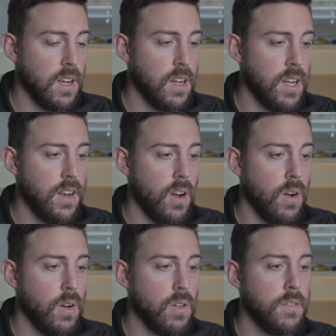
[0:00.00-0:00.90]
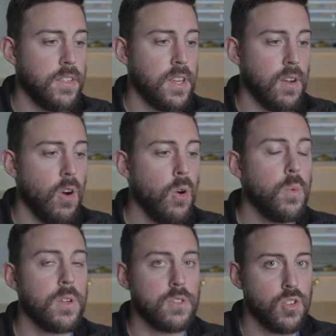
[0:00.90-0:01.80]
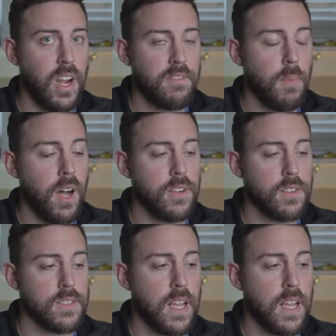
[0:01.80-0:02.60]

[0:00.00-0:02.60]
on all of the all-wheel drive models.